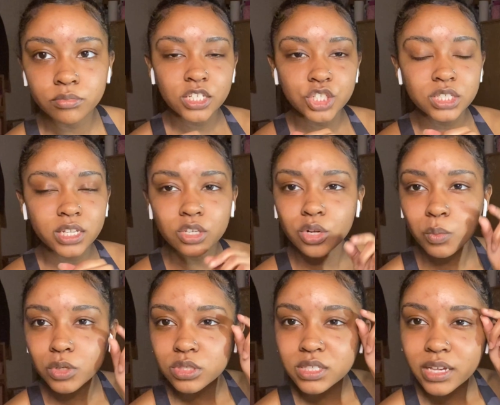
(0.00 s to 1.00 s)
Just like, you know, when
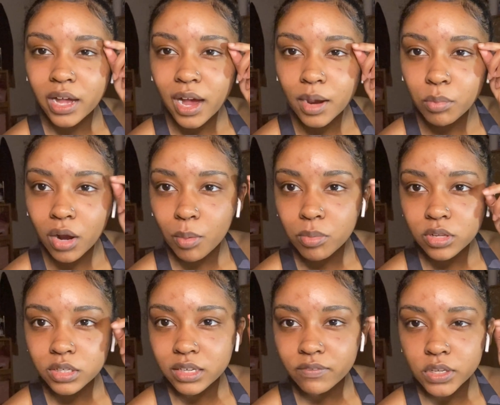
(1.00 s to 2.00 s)
you see an eyebrow
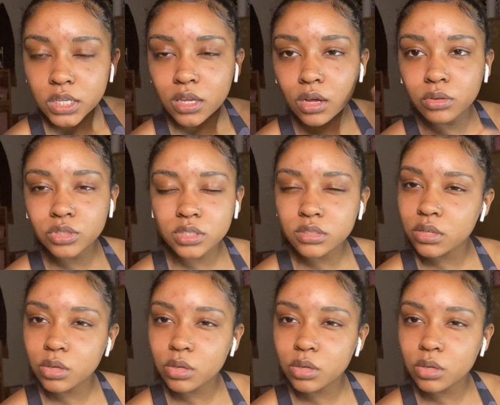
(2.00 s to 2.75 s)
plucking video, just so